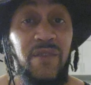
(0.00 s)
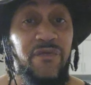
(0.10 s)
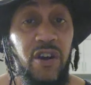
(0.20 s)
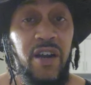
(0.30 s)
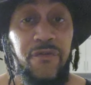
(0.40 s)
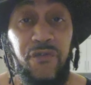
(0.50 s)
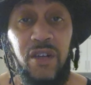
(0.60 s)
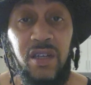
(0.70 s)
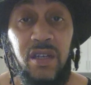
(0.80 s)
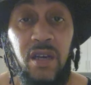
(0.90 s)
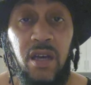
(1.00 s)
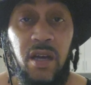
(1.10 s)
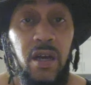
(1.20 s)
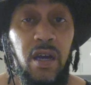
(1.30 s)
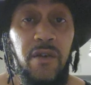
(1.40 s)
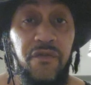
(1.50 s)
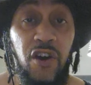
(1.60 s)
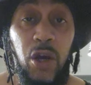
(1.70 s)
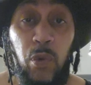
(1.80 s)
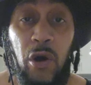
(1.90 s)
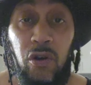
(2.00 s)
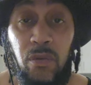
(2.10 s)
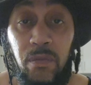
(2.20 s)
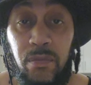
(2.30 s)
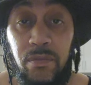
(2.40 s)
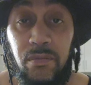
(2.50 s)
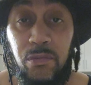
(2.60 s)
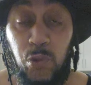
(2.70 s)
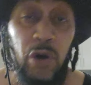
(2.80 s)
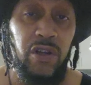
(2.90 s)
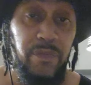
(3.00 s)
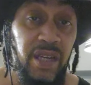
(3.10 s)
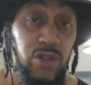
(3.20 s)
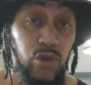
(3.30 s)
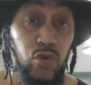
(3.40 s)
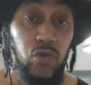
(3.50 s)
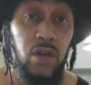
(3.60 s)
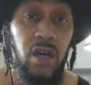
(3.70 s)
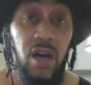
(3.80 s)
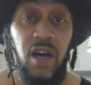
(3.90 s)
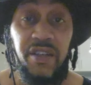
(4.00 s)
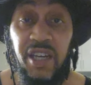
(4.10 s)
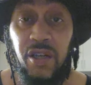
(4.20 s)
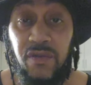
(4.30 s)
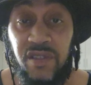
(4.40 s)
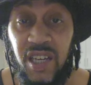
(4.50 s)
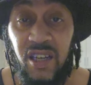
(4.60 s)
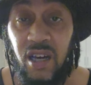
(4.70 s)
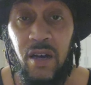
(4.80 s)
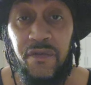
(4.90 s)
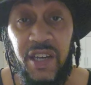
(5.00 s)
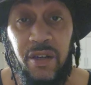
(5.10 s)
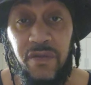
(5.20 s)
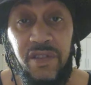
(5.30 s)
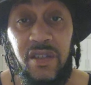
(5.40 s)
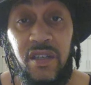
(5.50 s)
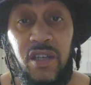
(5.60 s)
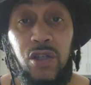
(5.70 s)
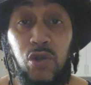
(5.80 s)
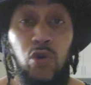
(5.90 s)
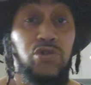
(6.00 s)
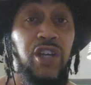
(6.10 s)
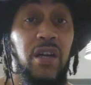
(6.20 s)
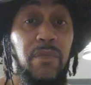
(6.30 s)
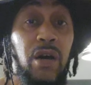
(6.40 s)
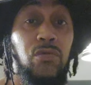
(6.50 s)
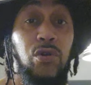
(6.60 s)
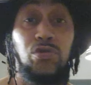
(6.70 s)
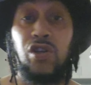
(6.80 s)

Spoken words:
They're very friendly and very welcoming to natives. They love natives. So go check them out.